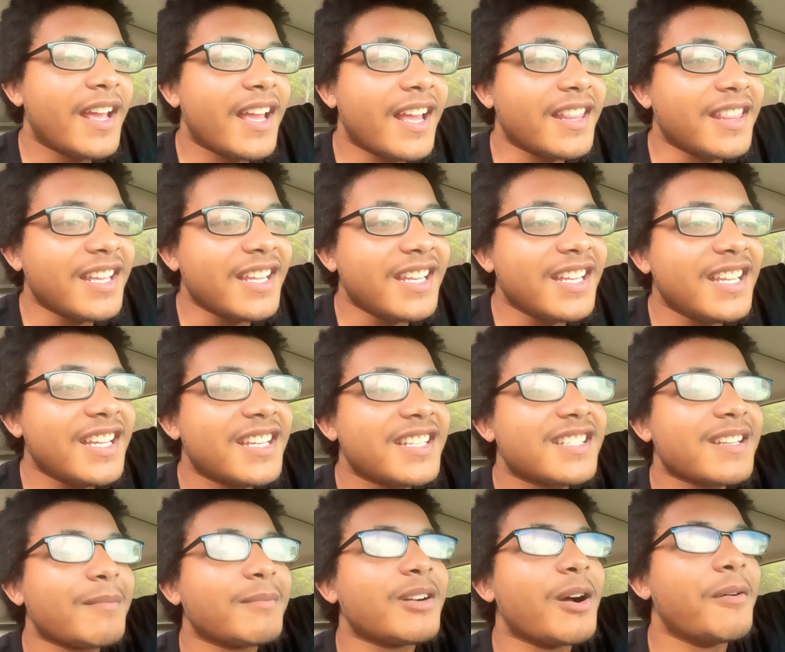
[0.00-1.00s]
And then he
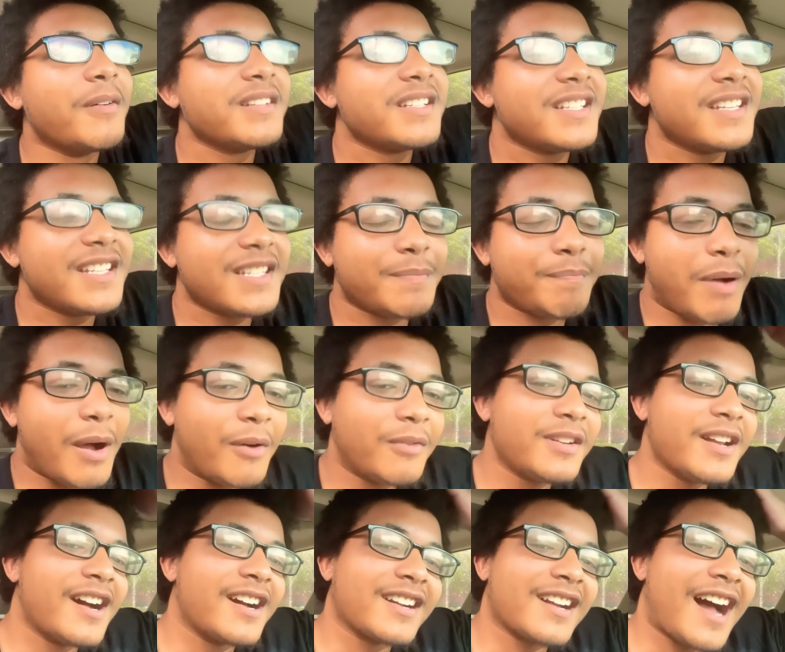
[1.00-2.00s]
ends up going to this
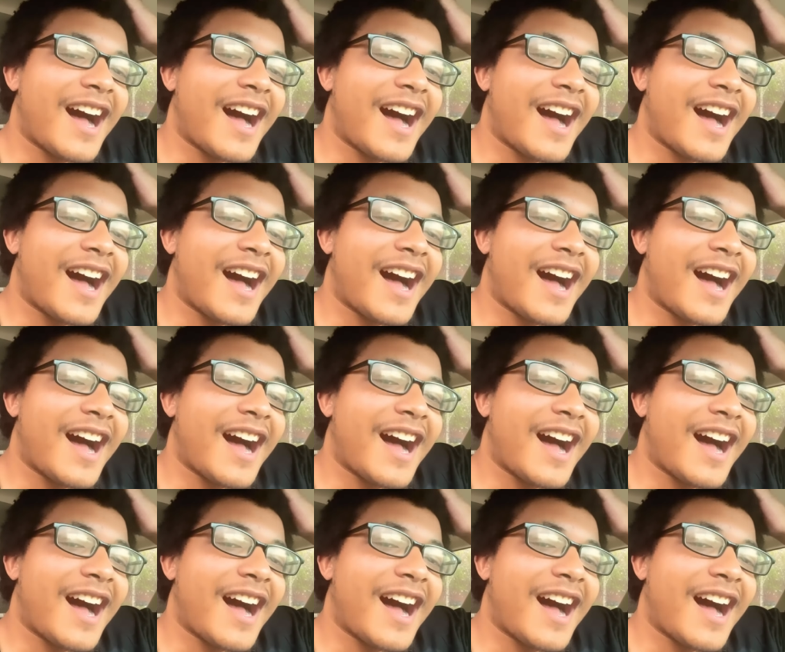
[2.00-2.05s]
podunk